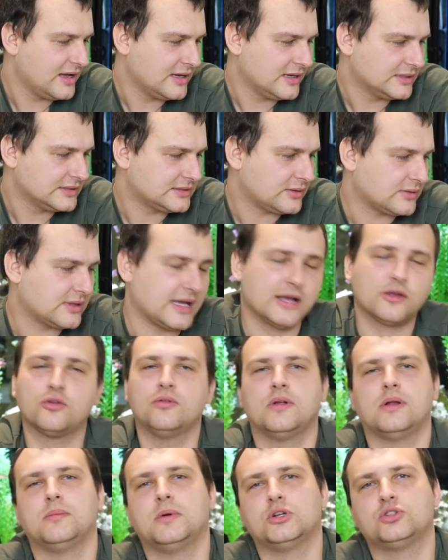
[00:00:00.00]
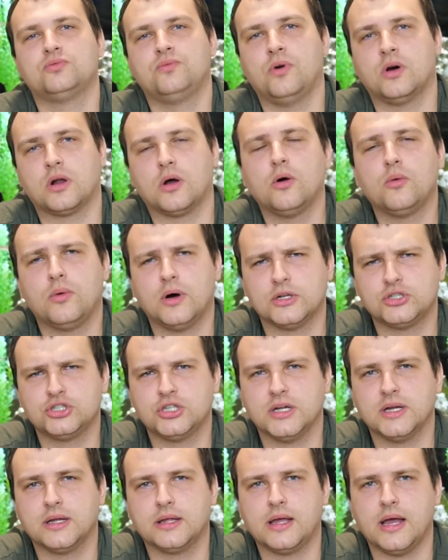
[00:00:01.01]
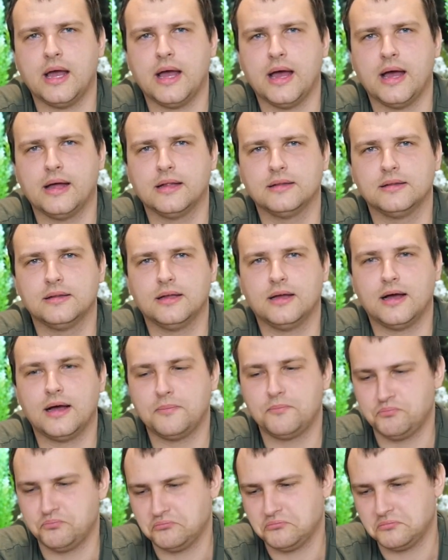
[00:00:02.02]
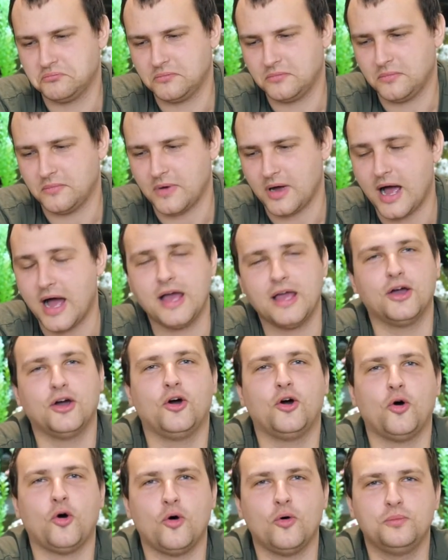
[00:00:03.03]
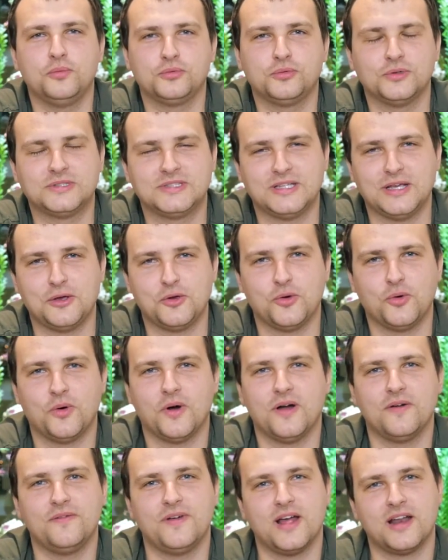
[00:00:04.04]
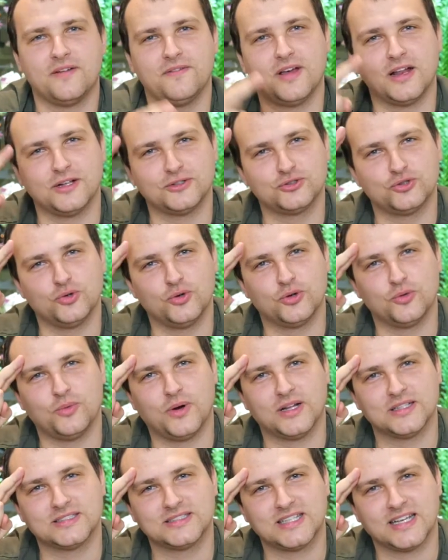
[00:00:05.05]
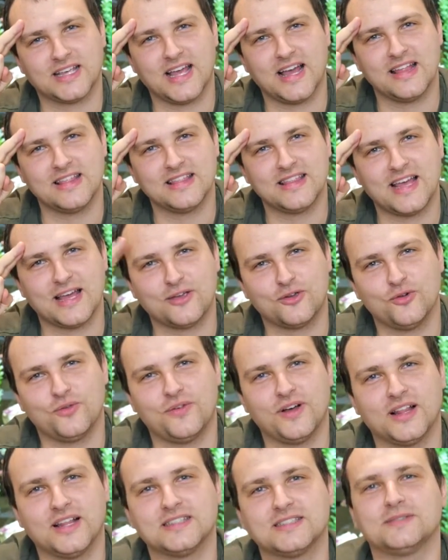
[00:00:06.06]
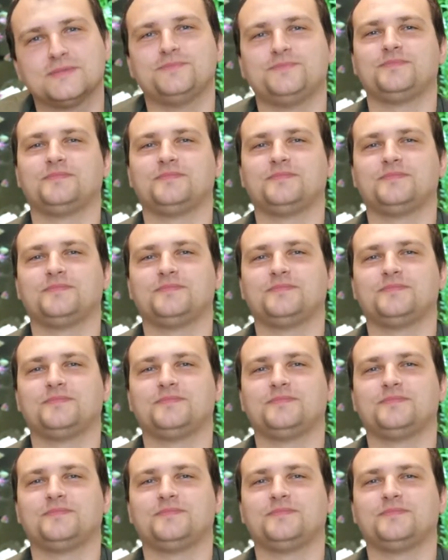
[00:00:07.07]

So thank you very much for watching, and I hope to see you very, very soon once again. Thank you, fellas.